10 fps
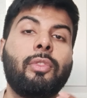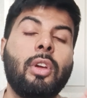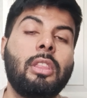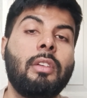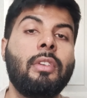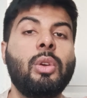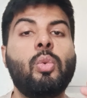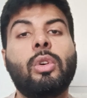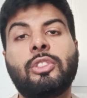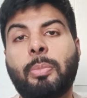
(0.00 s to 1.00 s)
if you're someone who
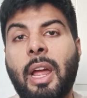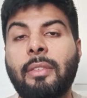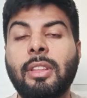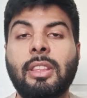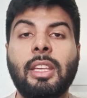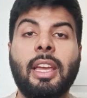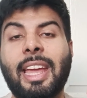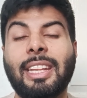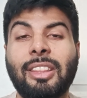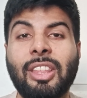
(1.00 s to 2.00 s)
wants privacy
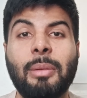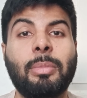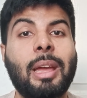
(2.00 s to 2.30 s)
and at the same